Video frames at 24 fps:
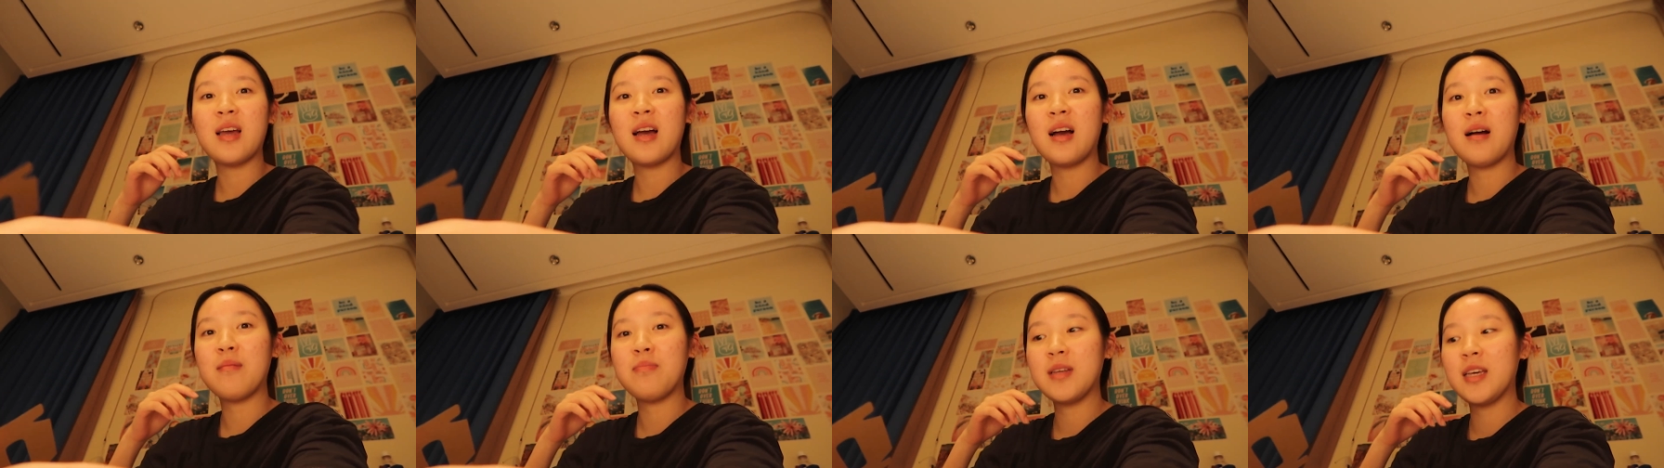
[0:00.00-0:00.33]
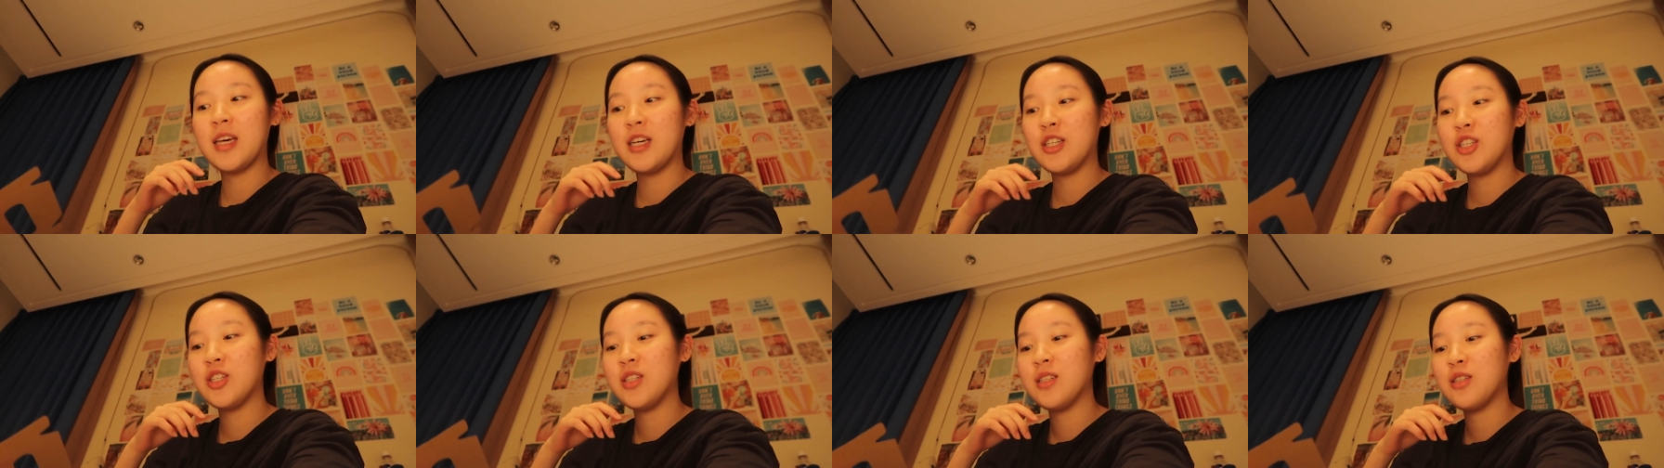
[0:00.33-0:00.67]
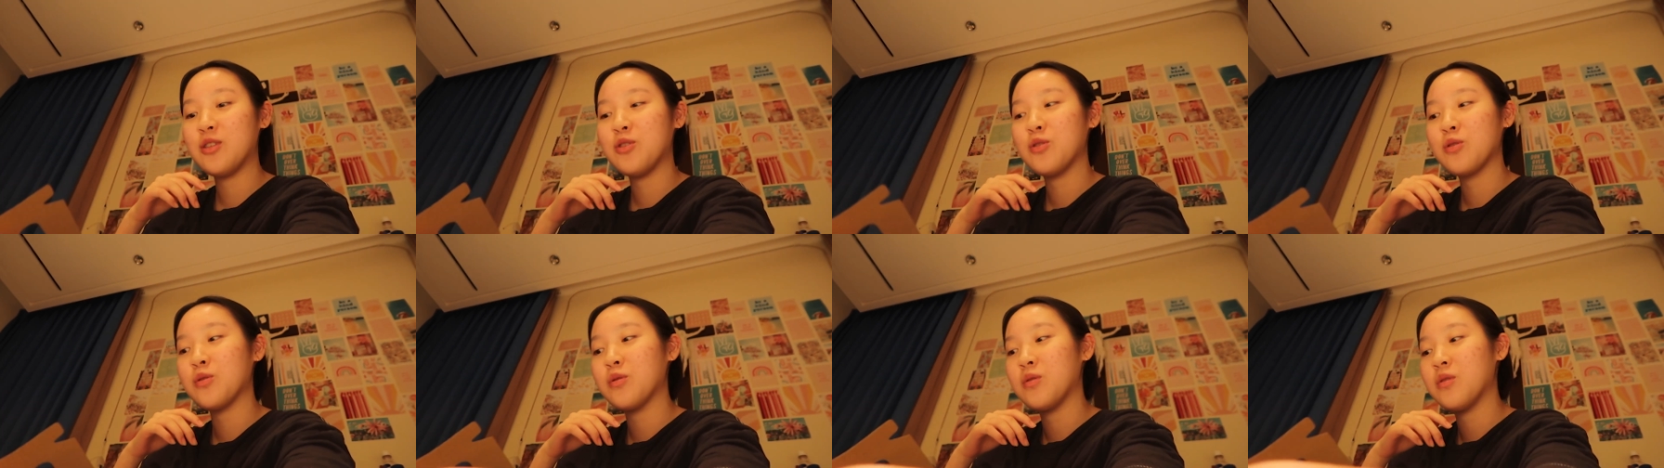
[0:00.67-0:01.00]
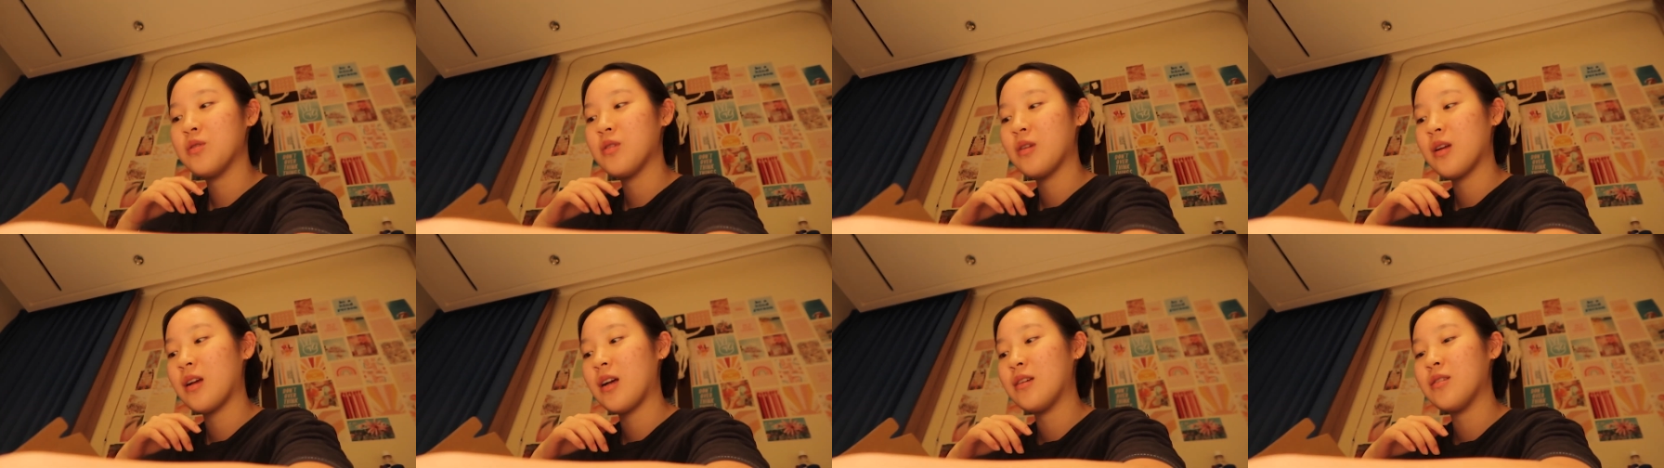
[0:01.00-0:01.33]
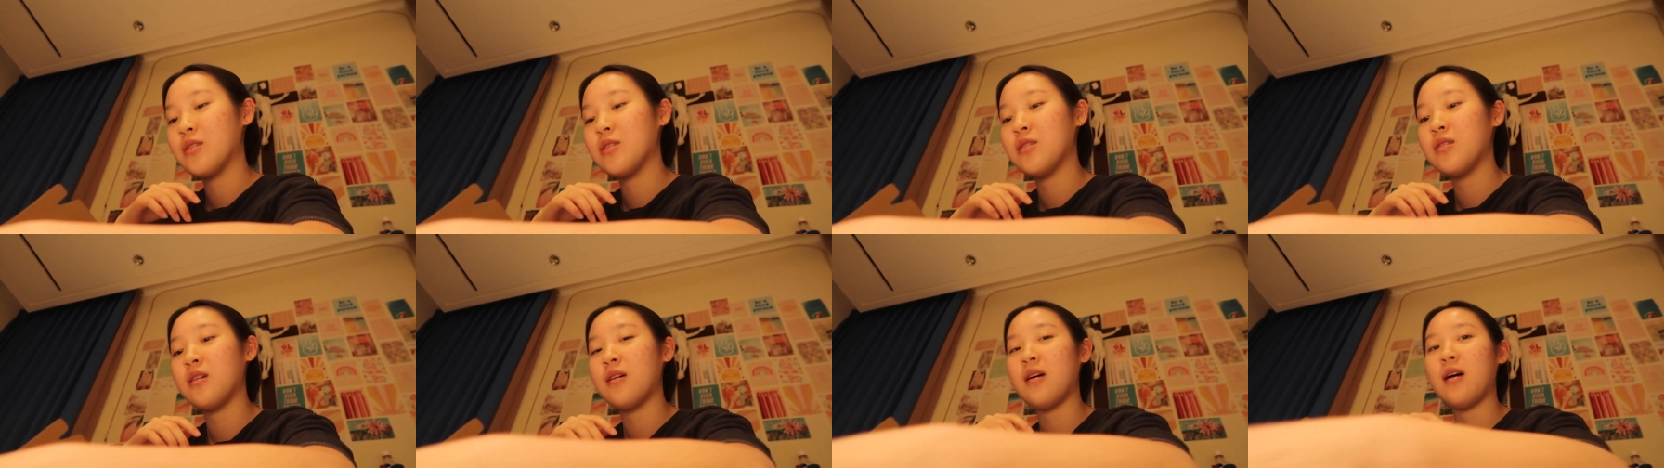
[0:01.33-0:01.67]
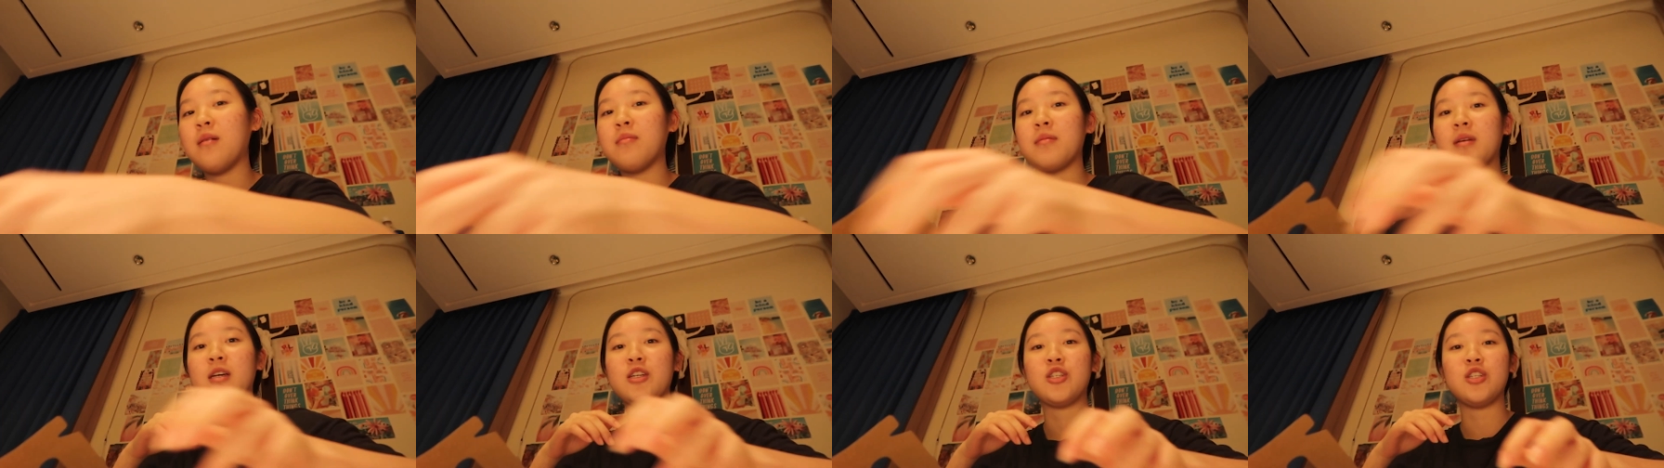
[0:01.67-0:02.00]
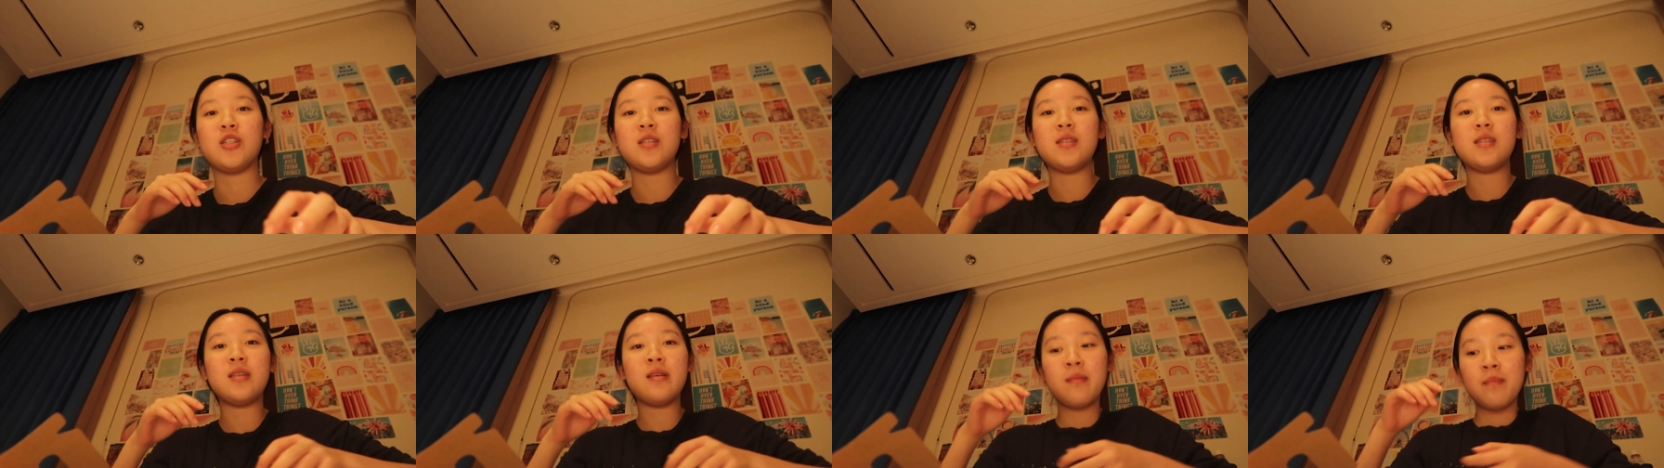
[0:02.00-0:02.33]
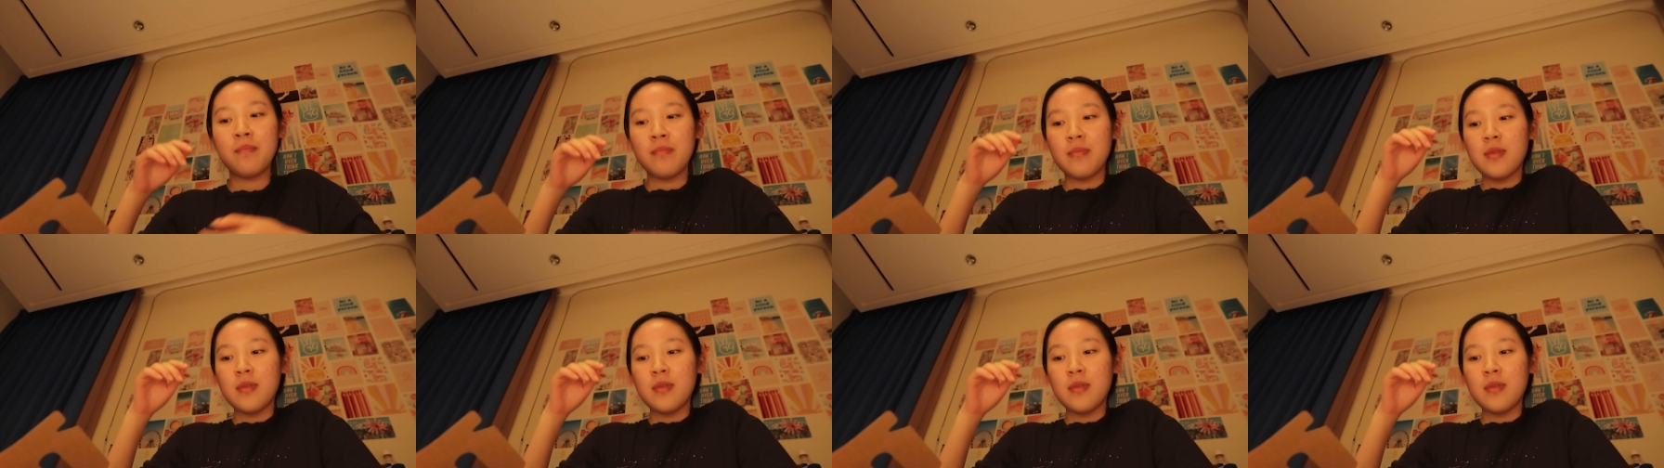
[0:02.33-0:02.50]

applications, student council applications.